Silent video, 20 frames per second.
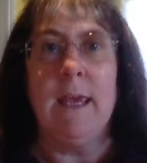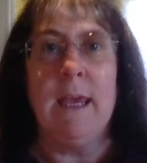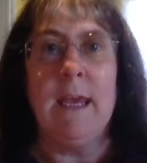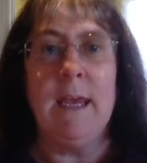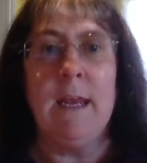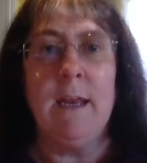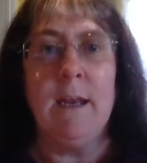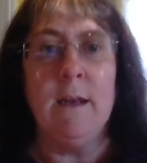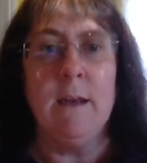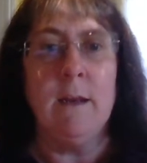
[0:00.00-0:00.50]

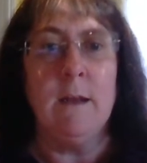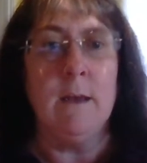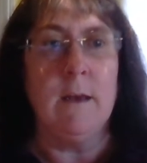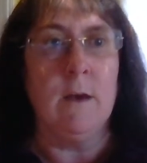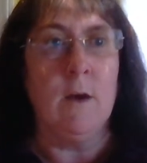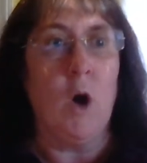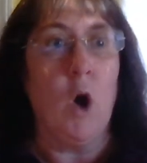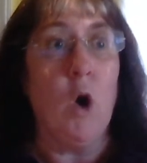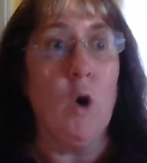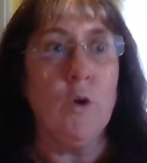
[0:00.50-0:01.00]

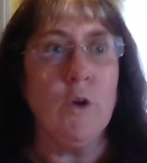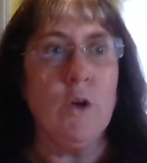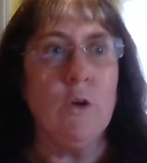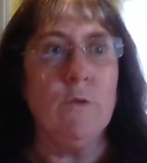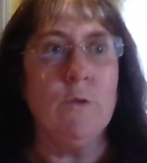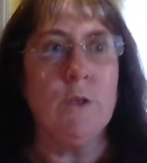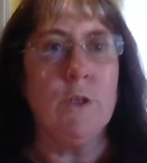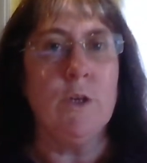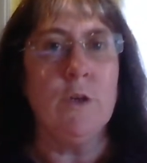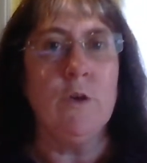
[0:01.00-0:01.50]
on
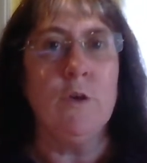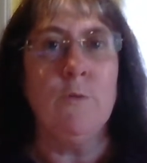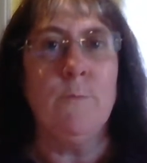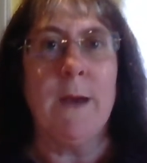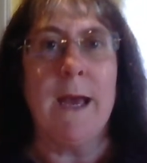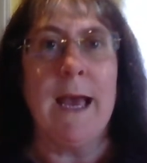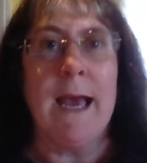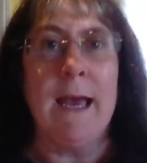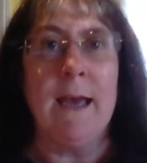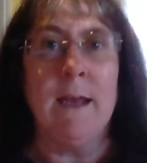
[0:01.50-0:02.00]
YouTube
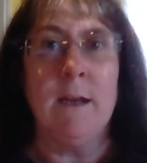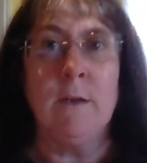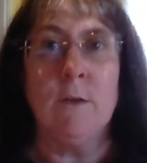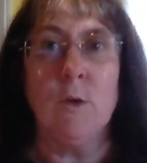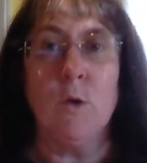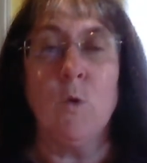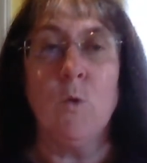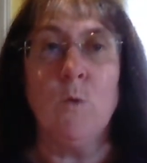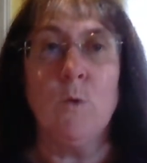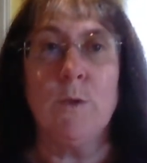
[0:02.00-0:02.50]
and
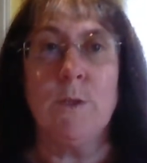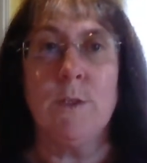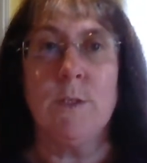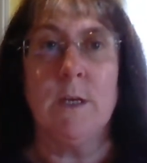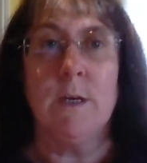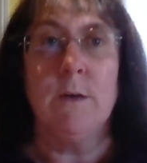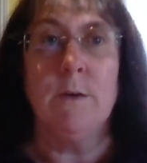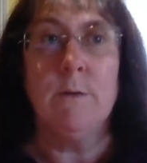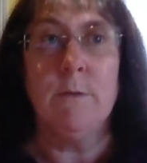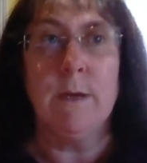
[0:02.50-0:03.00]

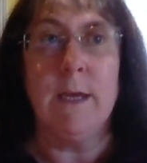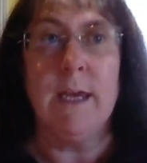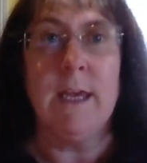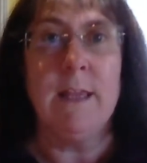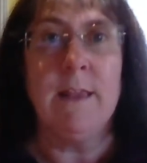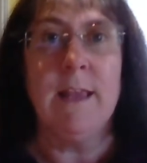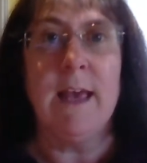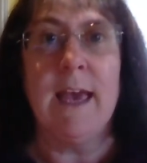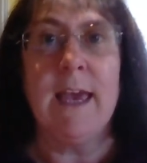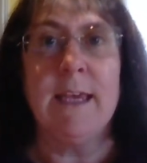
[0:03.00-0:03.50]
also
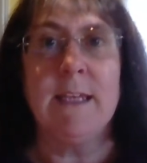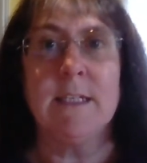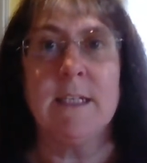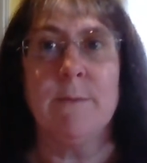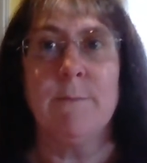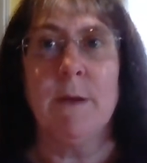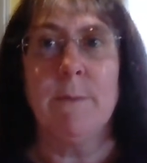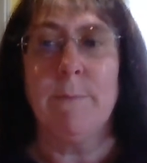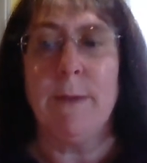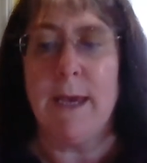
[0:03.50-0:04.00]
in the Hey
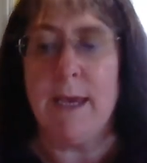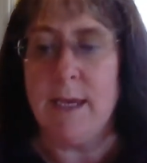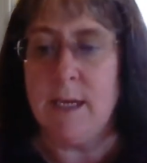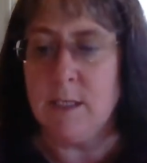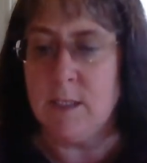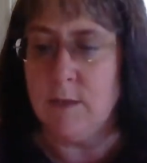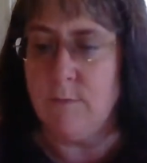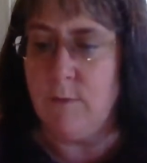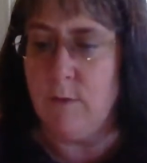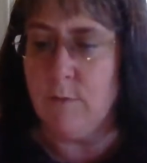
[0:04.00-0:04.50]
Summit
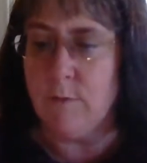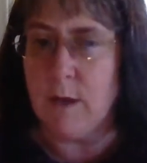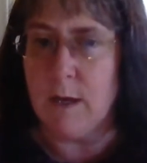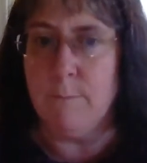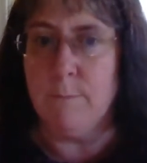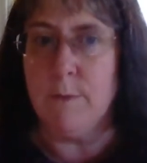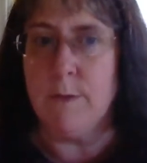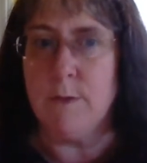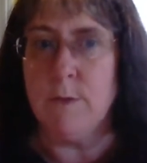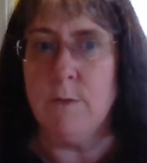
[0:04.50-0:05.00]
page if you've
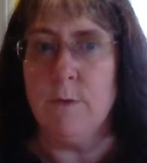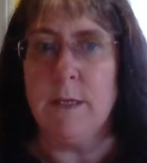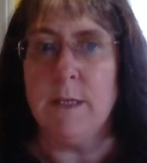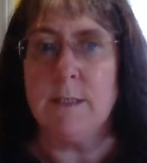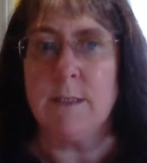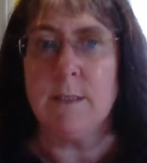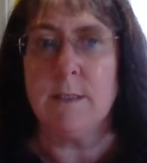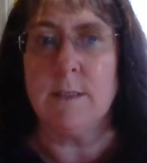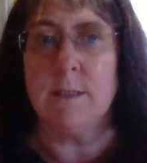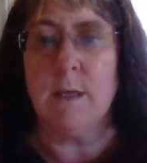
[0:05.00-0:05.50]
come through
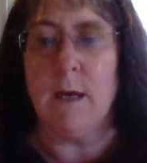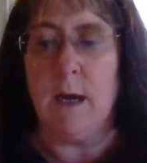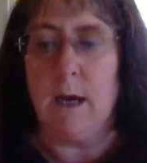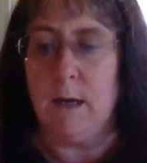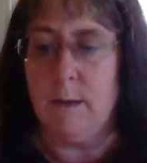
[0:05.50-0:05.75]
this